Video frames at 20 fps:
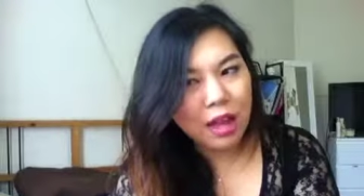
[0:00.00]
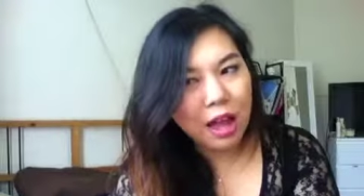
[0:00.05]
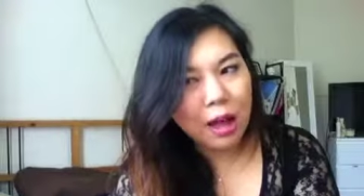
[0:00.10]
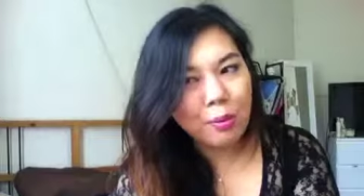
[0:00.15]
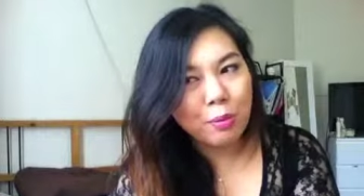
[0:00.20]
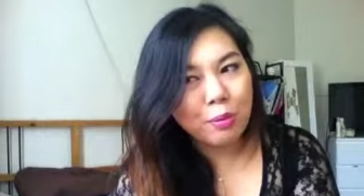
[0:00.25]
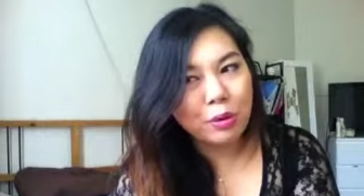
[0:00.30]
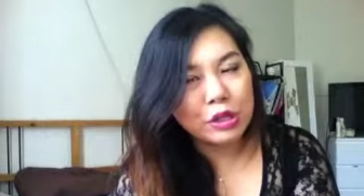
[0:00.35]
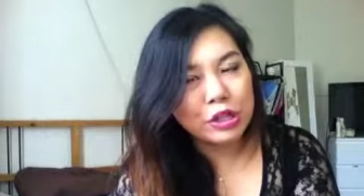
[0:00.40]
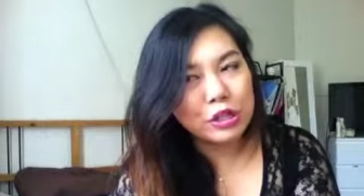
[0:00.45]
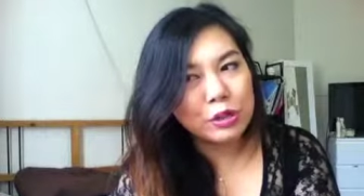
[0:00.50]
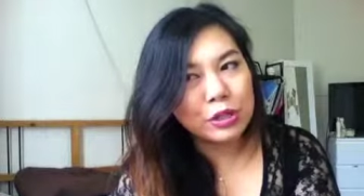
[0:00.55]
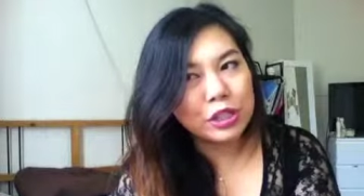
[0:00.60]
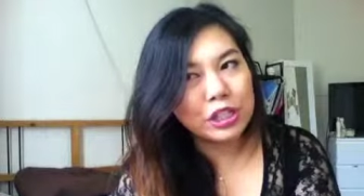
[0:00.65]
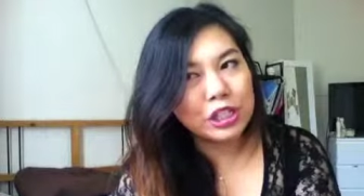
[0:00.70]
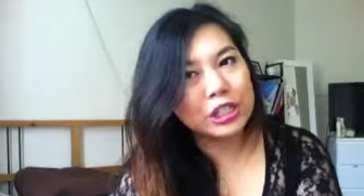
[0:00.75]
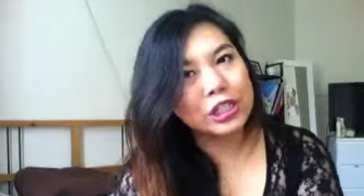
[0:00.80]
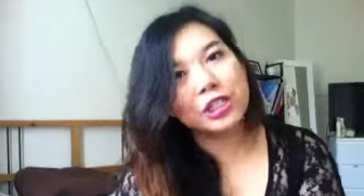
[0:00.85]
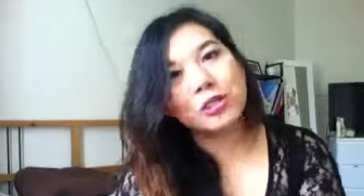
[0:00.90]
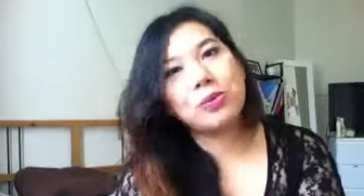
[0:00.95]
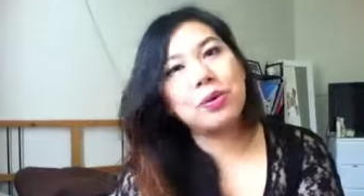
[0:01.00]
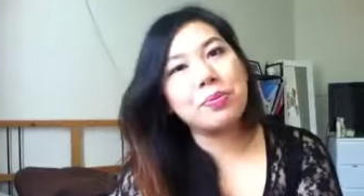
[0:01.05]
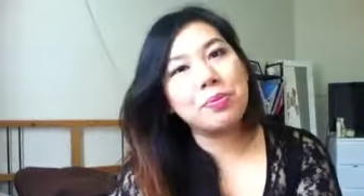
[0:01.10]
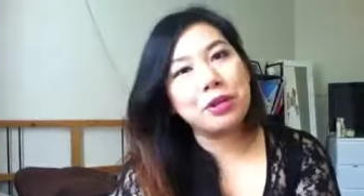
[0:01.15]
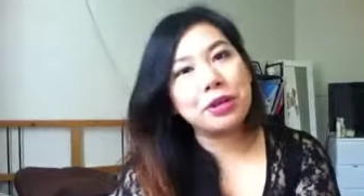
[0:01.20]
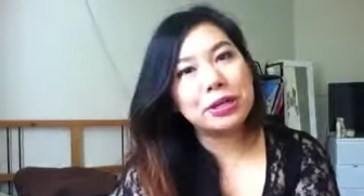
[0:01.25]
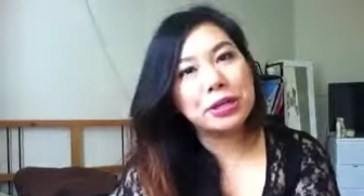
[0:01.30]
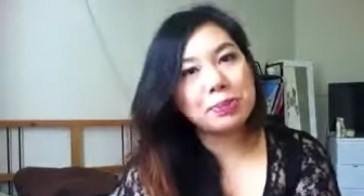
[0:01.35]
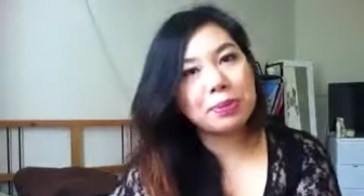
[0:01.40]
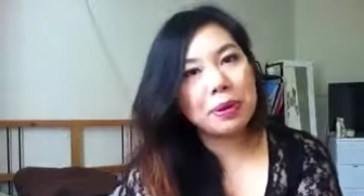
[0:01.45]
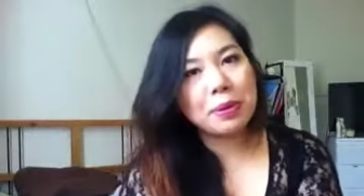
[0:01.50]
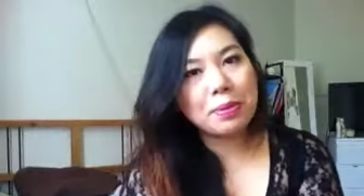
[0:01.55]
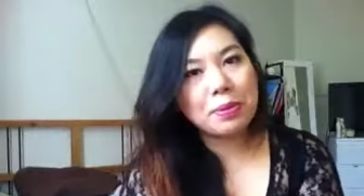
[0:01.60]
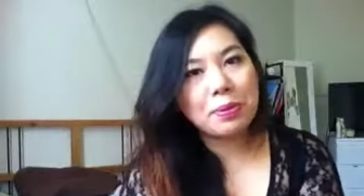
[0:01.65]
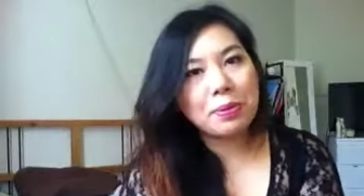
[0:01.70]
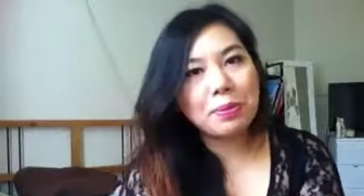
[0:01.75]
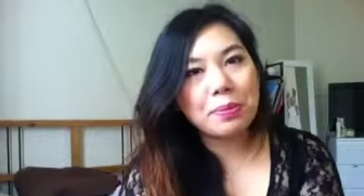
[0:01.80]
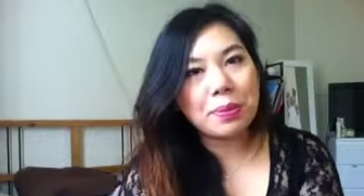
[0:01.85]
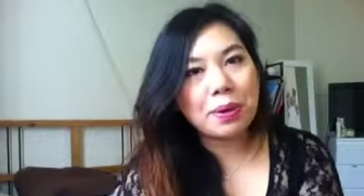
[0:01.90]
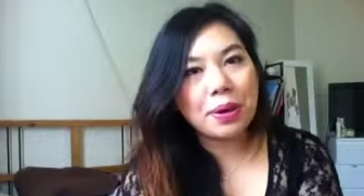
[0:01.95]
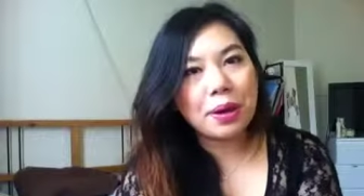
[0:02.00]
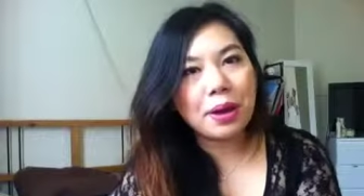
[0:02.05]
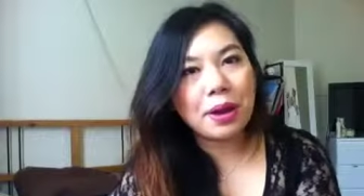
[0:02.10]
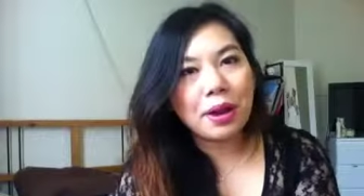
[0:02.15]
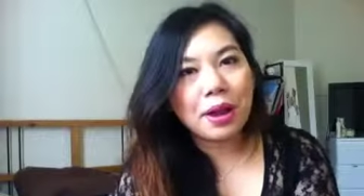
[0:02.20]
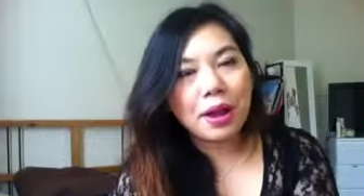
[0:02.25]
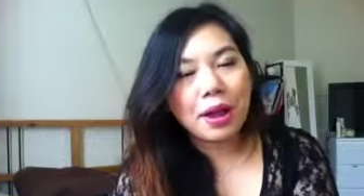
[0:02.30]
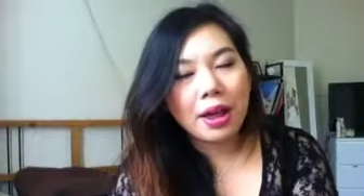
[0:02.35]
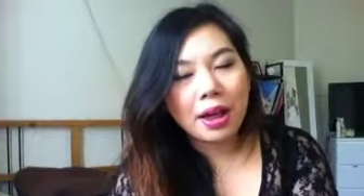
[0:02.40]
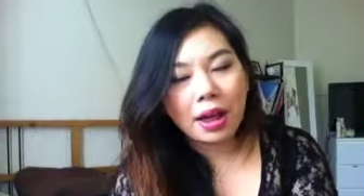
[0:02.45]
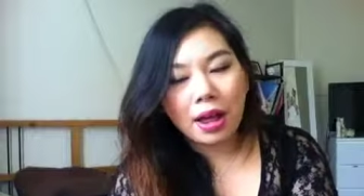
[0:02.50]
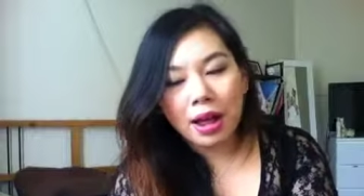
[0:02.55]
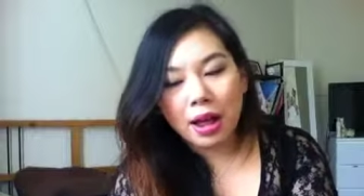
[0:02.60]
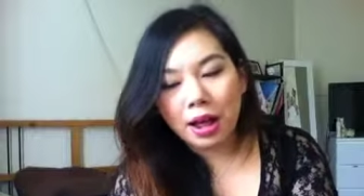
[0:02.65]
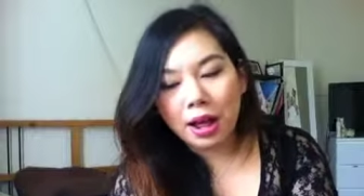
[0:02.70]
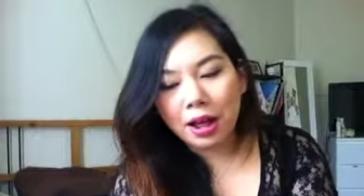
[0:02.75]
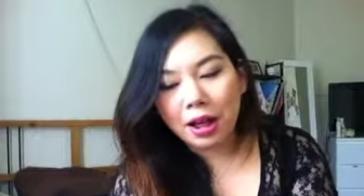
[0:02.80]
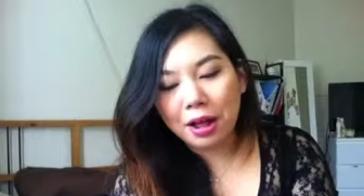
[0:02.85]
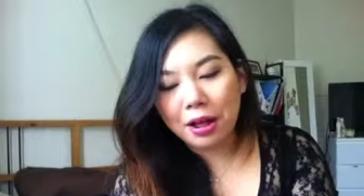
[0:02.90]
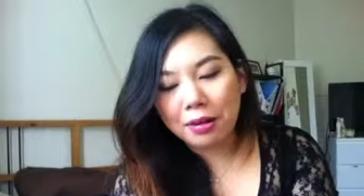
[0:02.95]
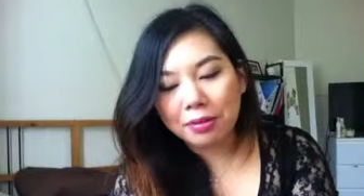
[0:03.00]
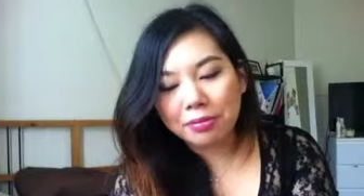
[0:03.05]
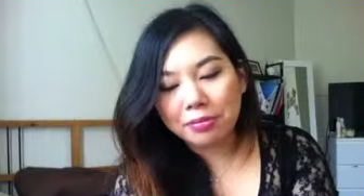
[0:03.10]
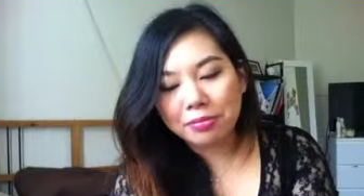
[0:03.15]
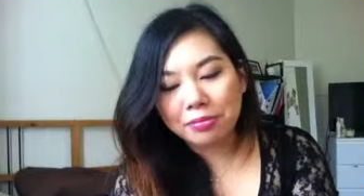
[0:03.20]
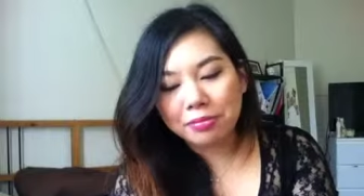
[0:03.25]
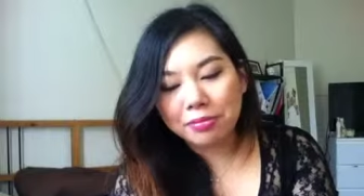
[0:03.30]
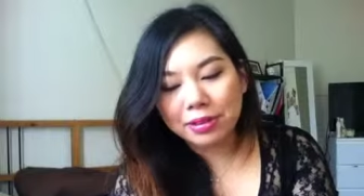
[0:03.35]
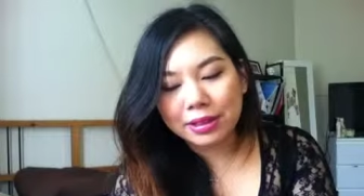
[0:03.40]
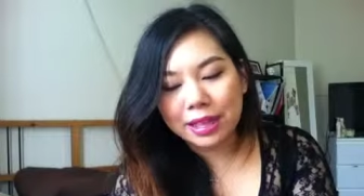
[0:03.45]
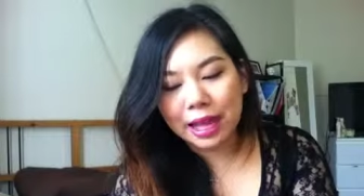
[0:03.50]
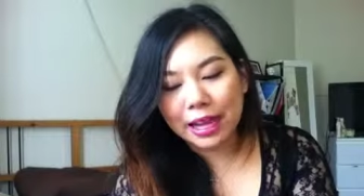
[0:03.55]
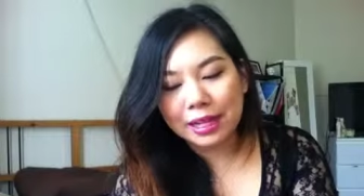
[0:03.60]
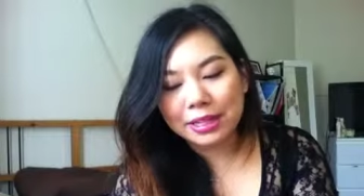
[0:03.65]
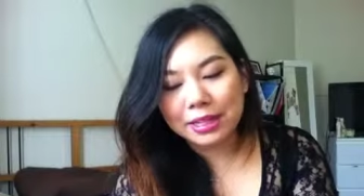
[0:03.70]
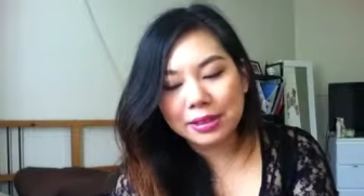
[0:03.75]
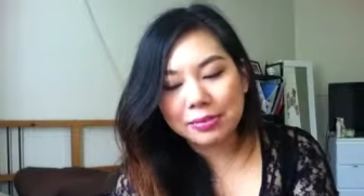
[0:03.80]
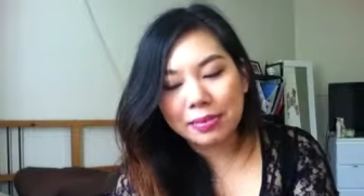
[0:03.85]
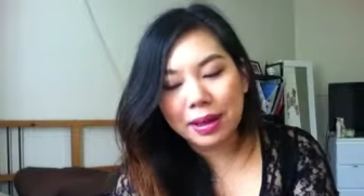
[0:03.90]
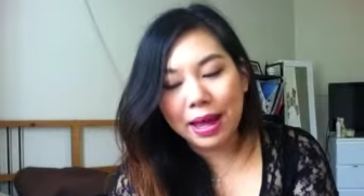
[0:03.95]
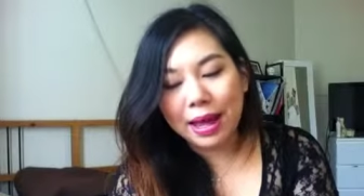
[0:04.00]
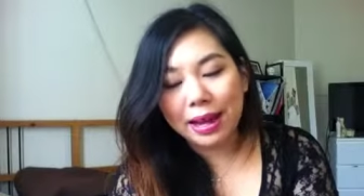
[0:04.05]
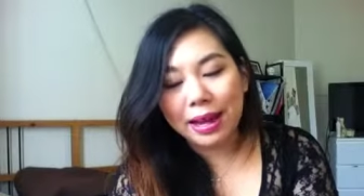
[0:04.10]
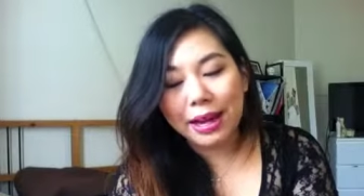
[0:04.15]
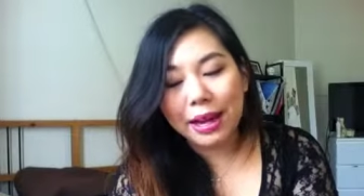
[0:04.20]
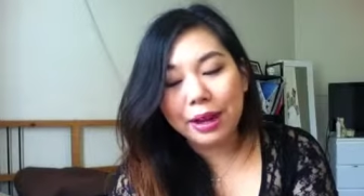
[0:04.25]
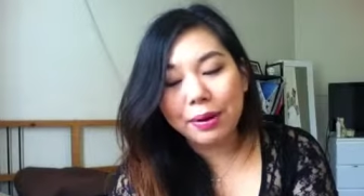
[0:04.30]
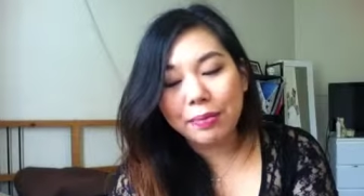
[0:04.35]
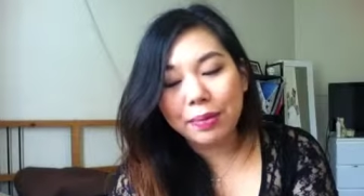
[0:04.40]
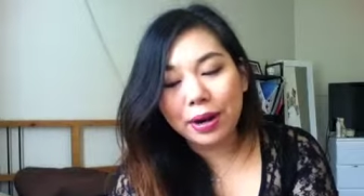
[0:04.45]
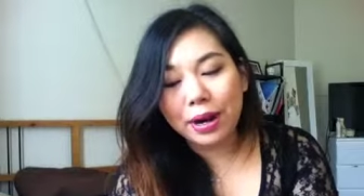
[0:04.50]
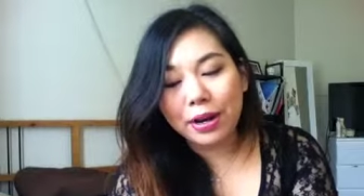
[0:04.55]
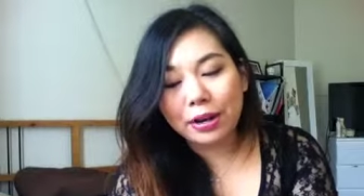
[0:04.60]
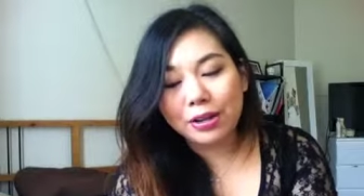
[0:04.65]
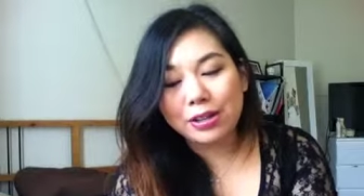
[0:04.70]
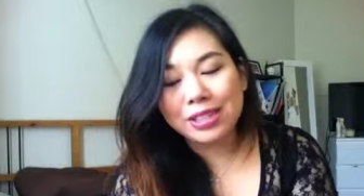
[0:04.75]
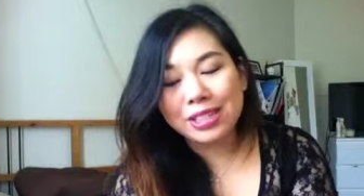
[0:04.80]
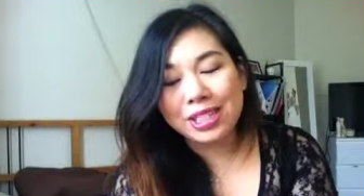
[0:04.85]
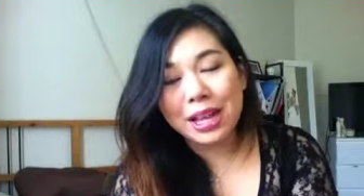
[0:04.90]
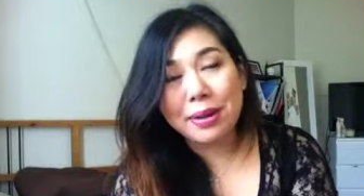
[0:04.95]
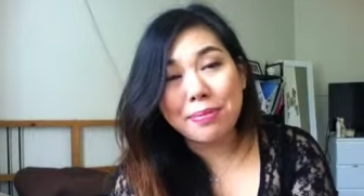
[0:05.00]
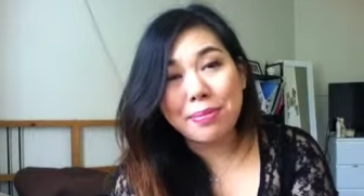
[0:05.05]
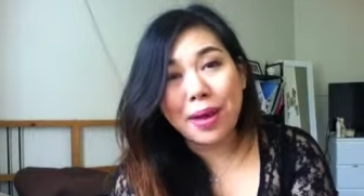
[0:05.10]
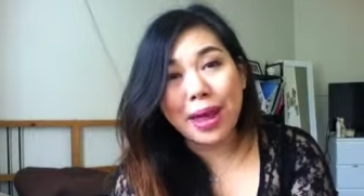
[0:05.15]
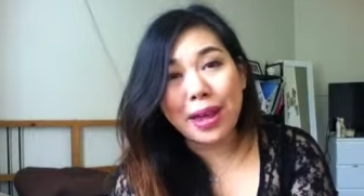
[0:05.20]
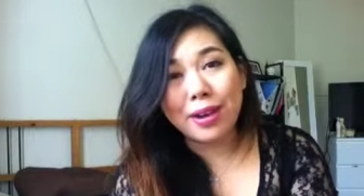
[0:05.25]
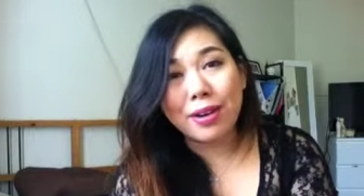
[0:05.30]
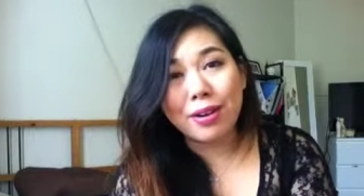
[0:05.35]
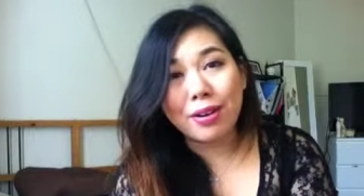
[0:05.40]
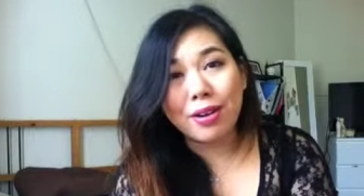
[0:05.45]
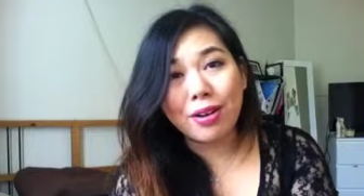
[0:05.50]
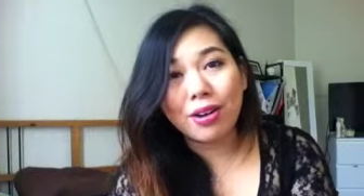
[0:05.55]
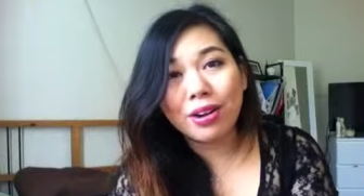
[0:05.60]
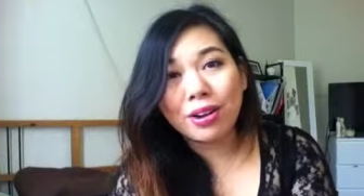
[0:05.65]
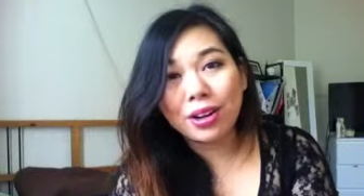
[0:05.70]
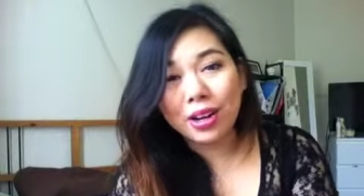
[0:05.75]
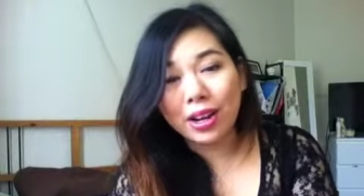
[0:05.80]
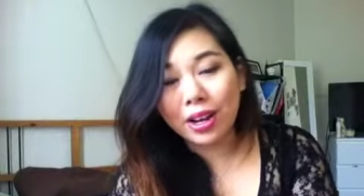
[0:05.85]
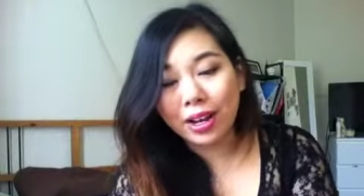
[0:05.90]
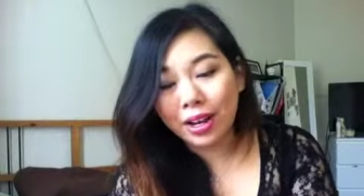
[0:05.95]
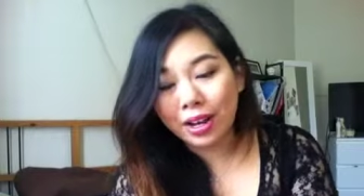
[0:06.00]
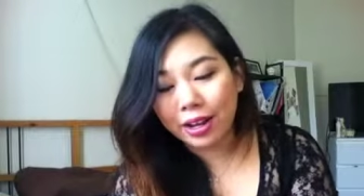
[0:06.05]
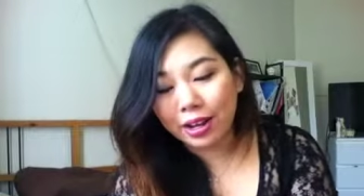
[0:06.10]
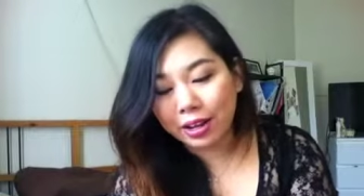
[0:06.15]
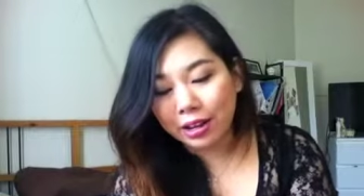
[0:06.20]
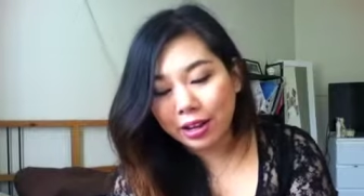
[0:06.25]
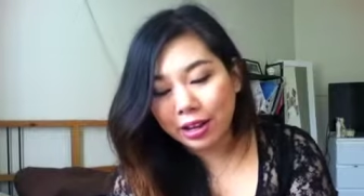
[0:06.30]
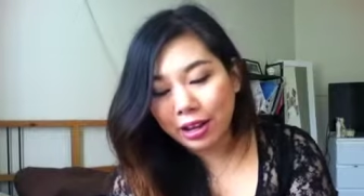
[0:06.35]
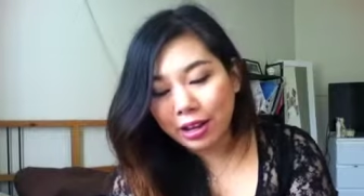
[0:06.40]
I would do it just to amuse people, but um, that's about it. But I do say mate a lot, yeah.